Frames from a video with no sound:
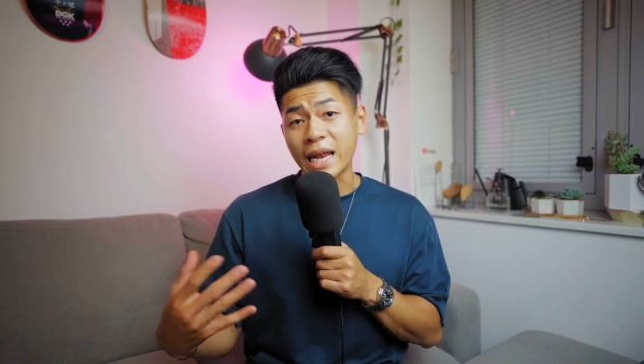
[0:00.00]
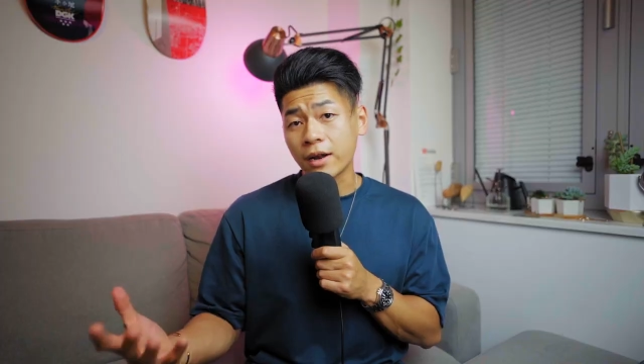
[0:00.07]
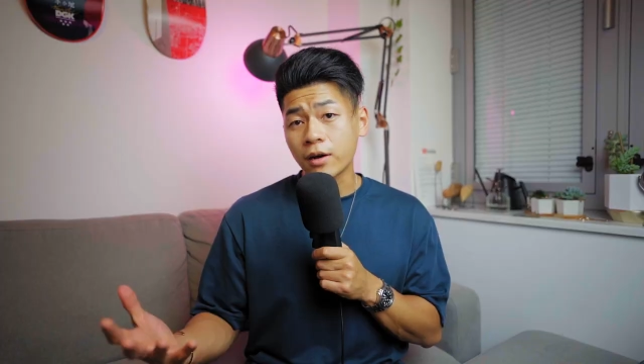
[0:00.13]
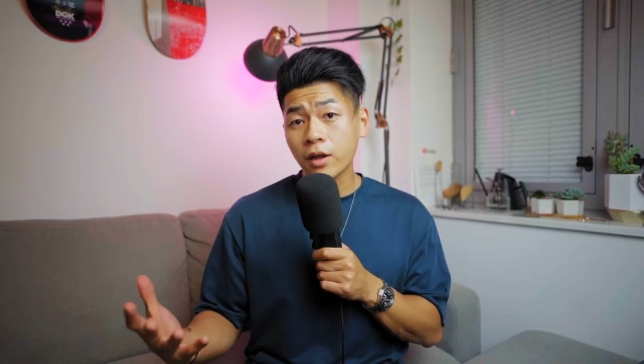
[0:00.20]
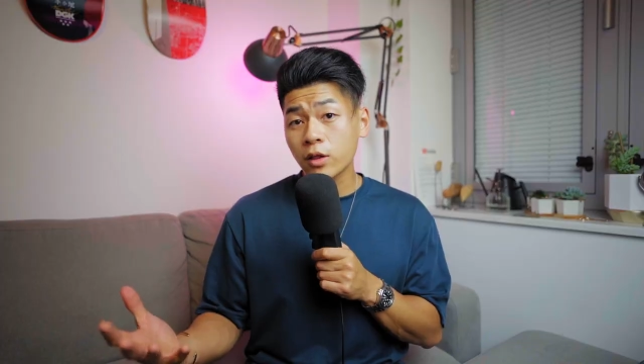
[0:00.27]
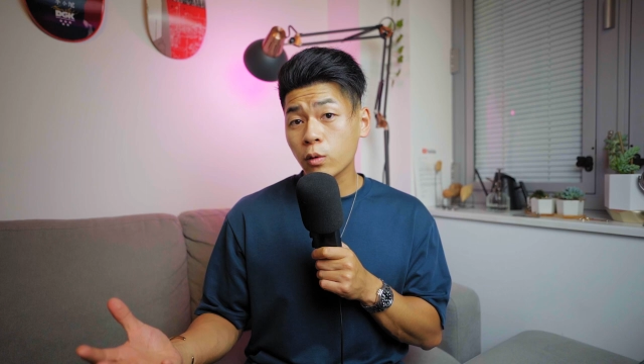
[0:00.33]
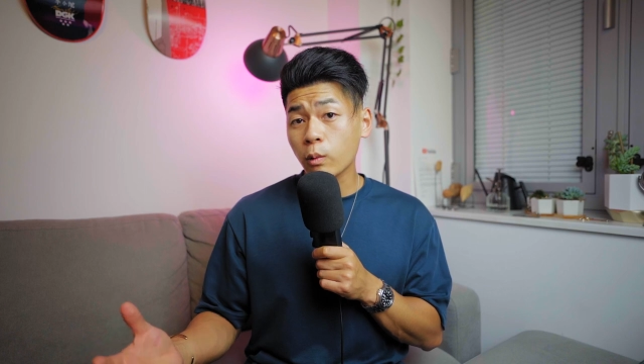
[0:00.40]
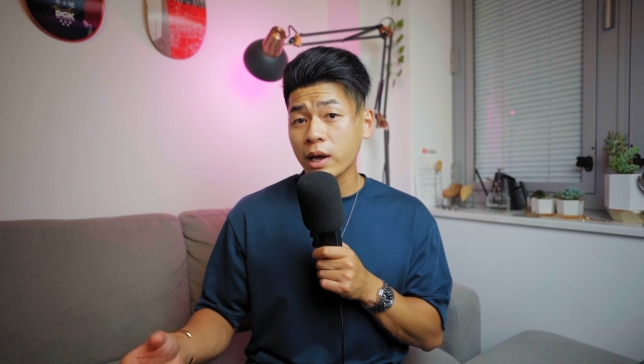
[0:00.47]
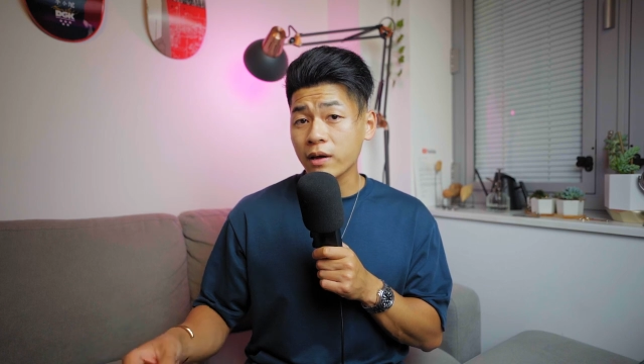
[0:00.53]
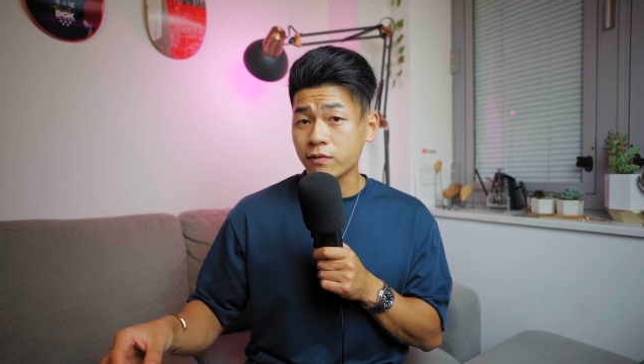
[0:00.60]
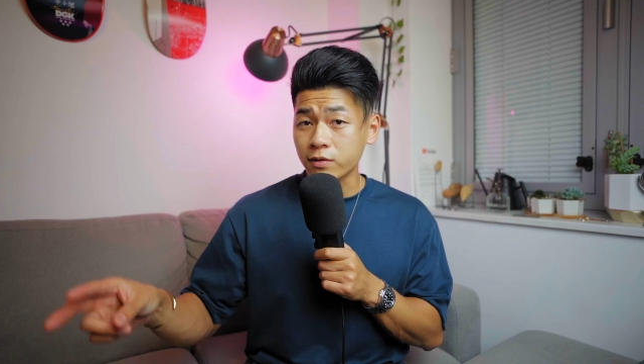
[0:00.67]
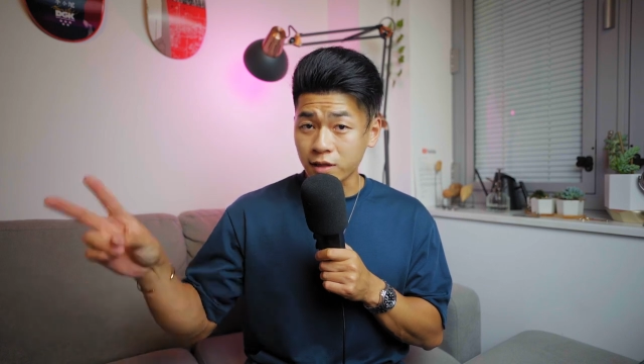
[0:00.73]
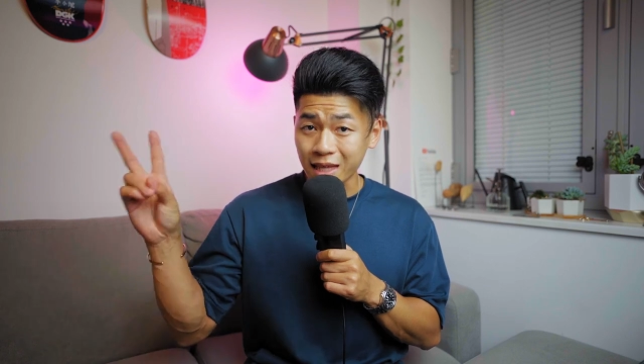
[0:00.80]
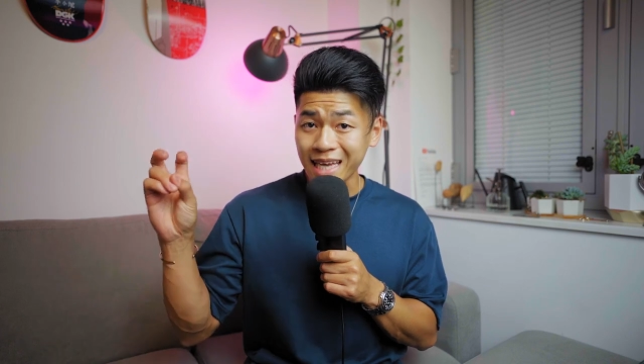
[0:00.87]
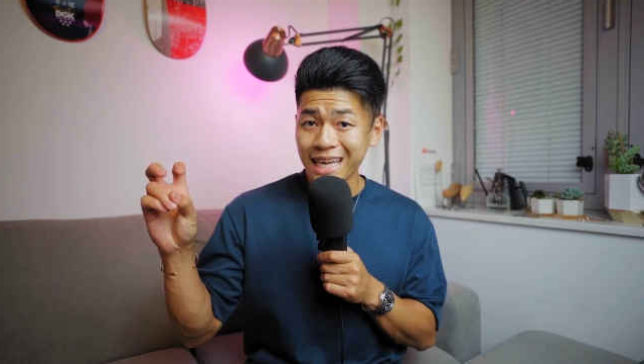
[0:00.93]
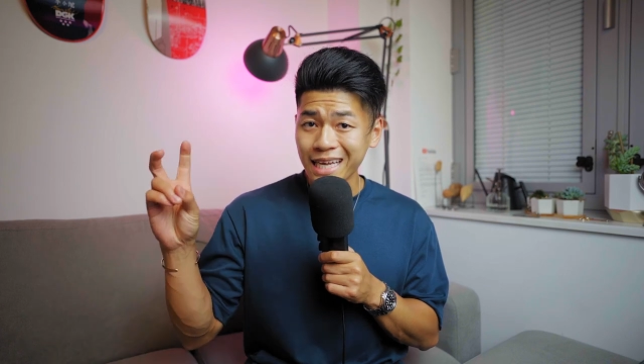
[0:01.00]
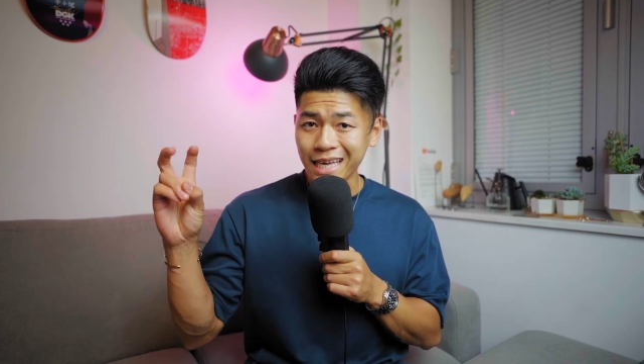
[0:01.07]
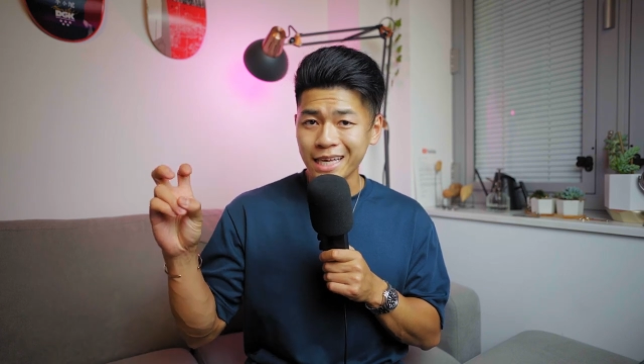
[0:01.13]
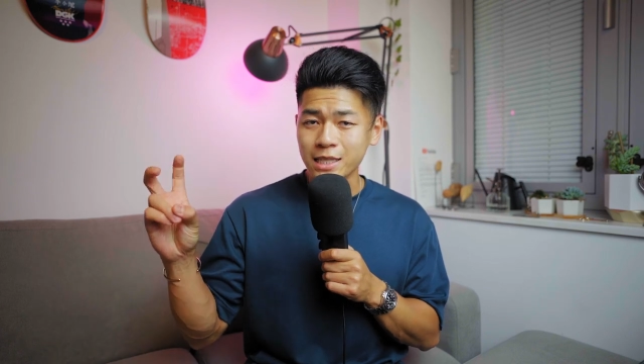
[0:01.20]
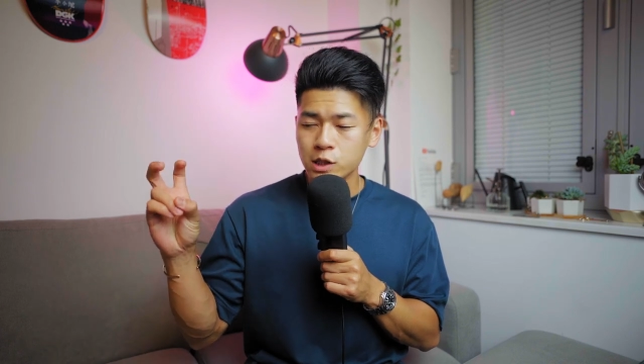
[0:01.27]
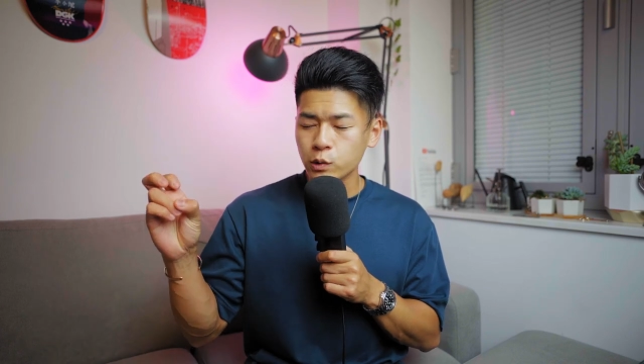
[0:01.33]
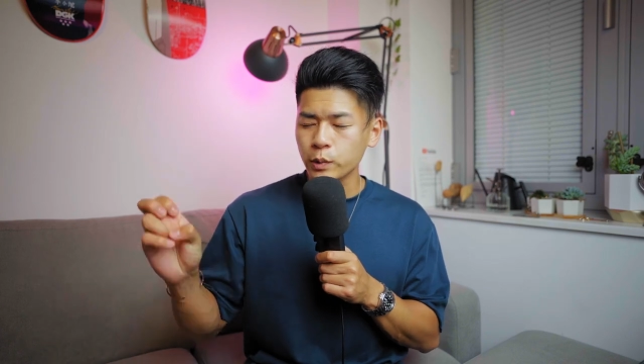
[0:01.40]
And another way of
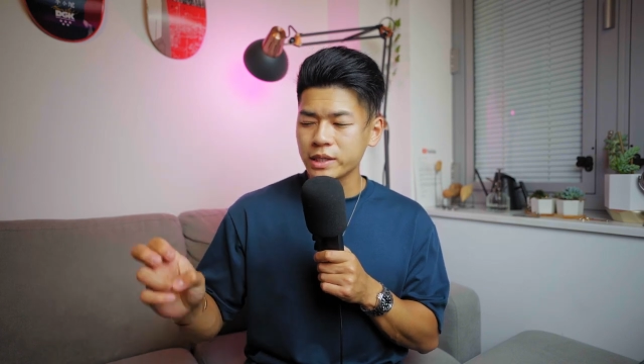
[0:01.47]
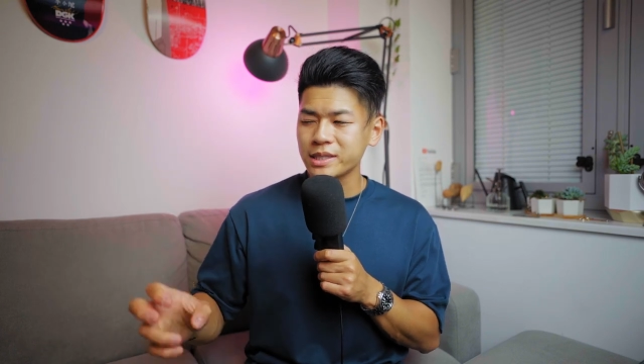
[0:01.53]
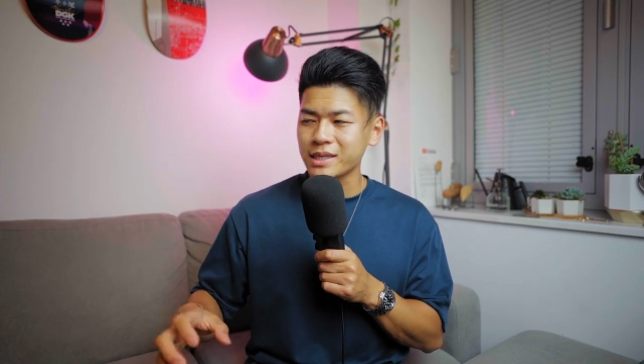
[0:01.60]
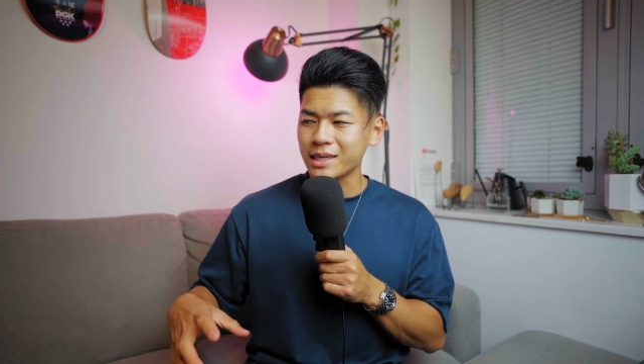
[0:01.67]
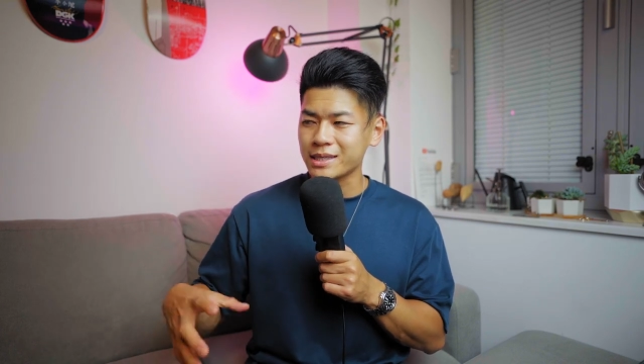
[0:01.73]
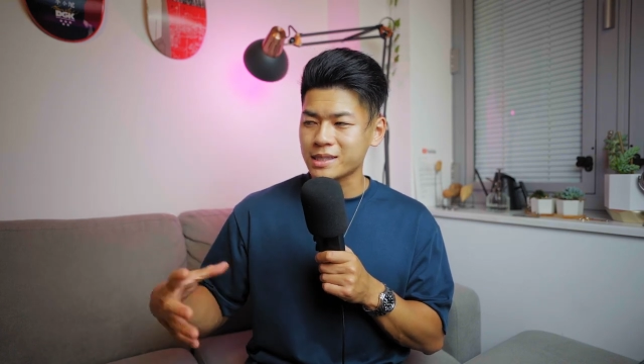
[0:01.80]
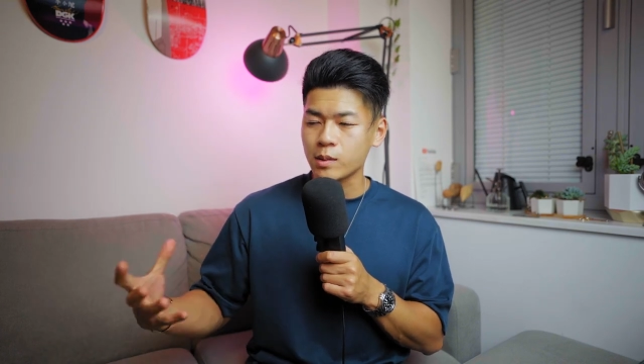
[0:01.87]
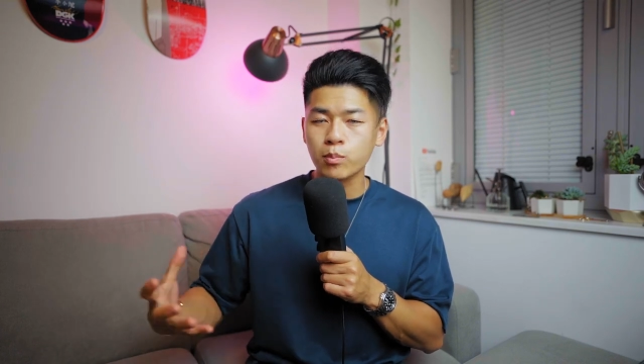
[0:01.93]
leaning into it is